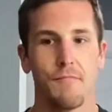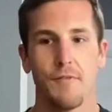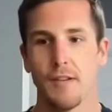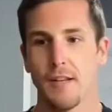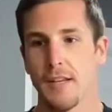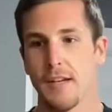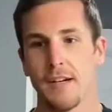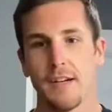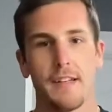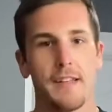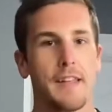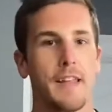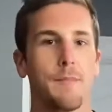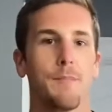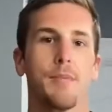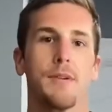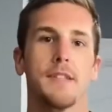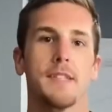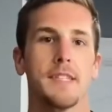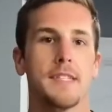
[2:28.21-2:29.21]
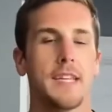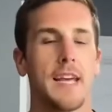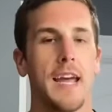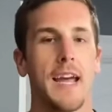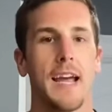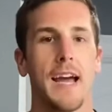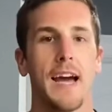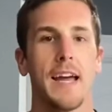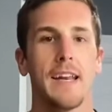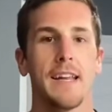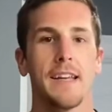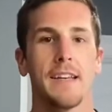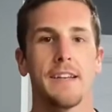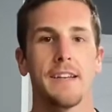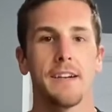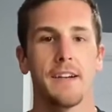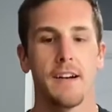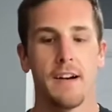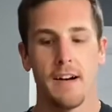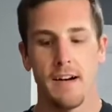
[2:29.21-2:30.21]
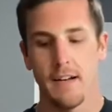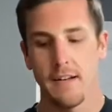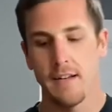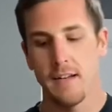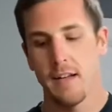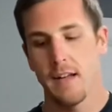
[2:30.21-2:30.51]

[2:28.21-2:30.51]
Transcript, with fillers: literally they put the tag on it and you're gone.